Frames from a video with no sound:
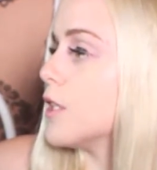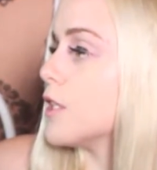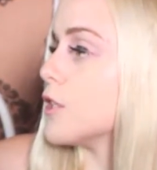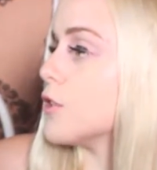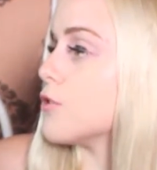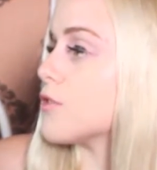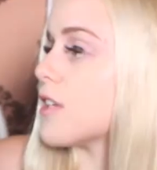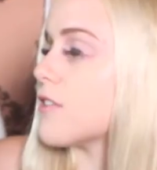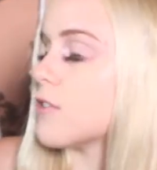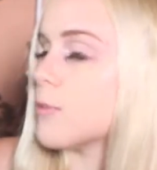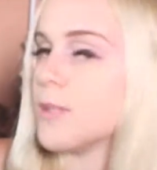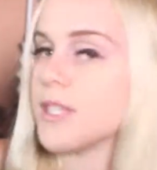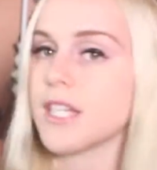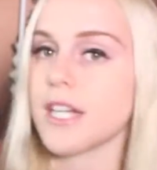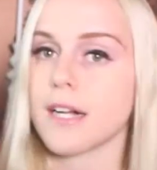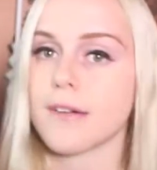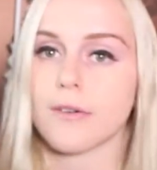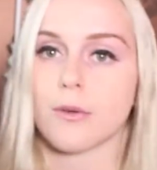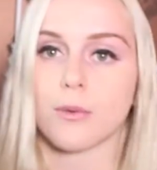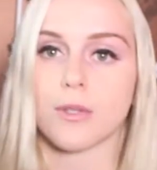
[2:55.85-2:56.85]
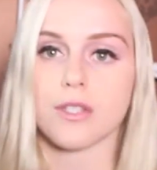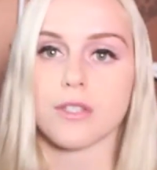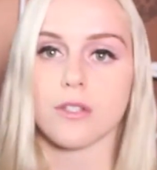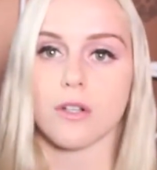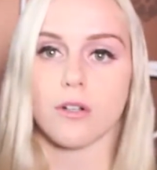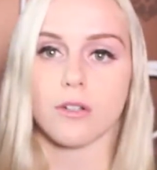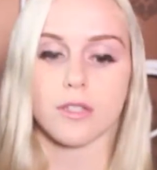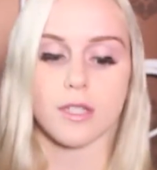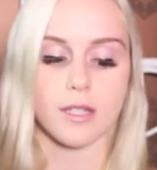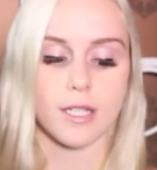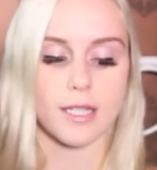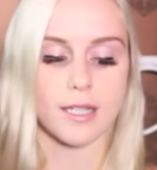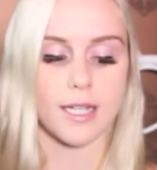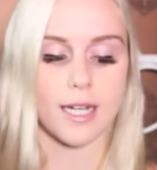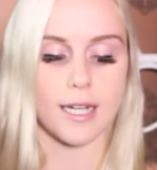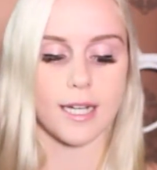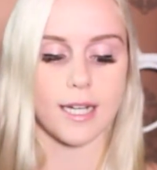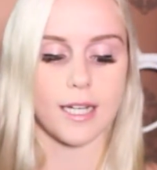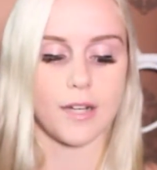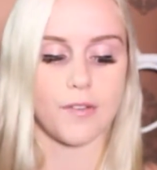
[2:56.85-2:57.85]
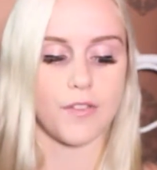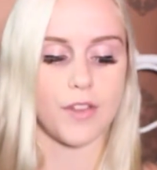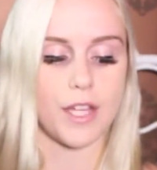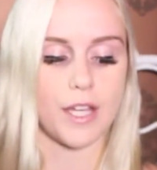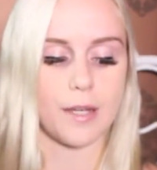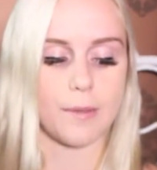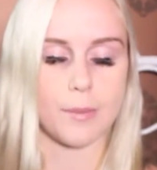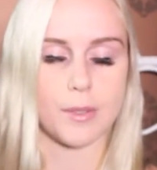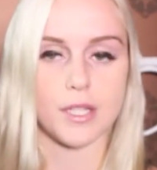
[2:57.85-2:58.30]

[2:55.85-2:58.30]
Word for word: You just have to be careful with salt and like that kind of thing.